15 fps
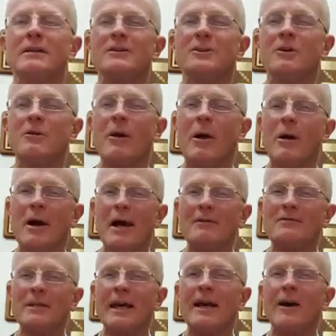You now
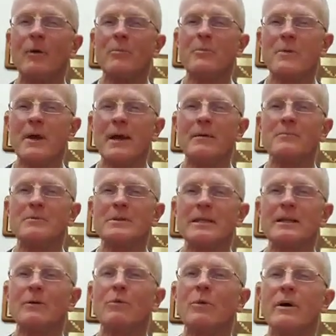have to help them
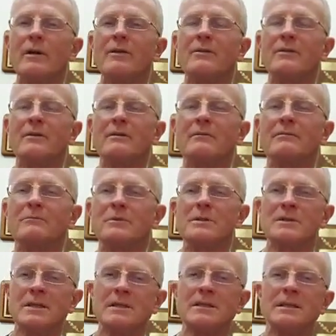deal with the
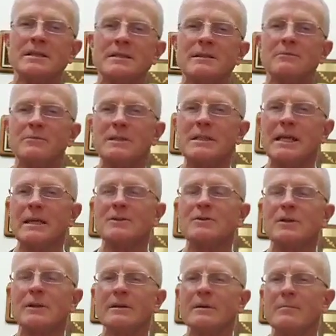resistance and
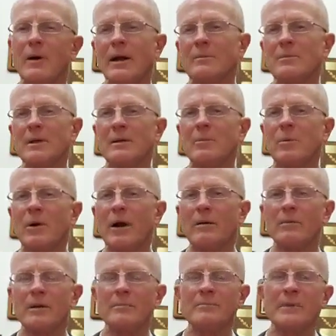retention that might be a
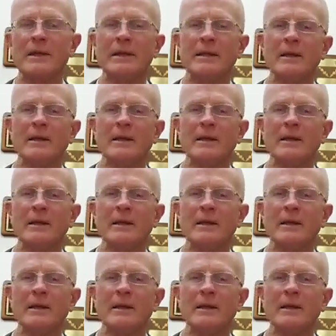problem.